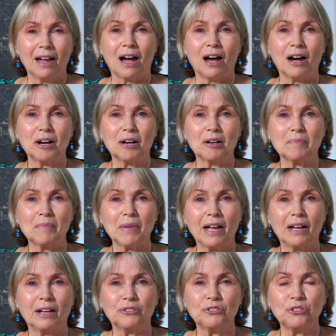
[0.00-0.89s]
um,
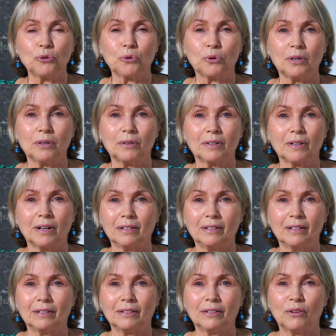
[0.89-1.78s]
and you're
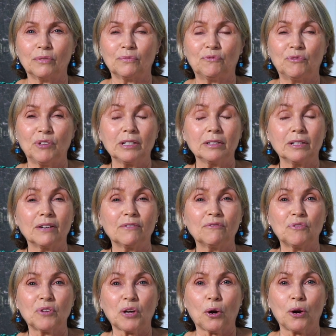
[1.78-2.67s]

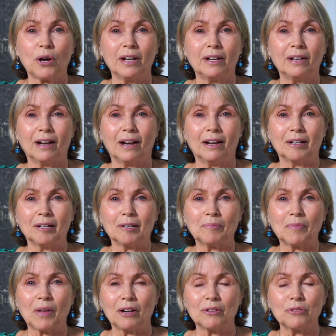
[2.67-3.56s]
feeling very
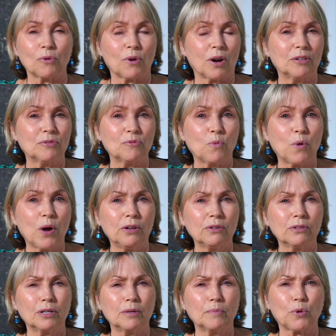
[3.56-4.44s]
um, either
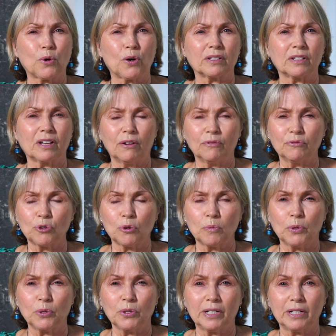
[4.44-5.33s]
unwelcome or
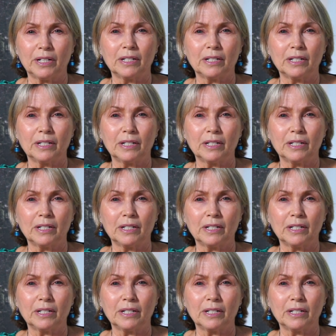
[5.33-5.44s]
uncomfortable in